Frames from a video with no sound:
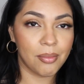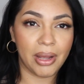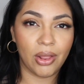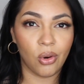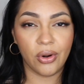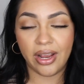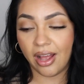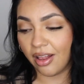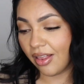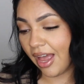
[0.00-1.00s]
my
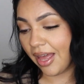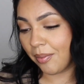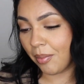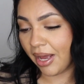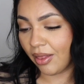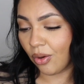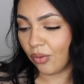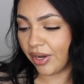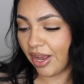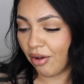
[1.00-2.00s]
L'Oreal and my
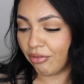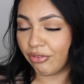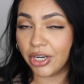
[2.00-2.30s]
L'Oreal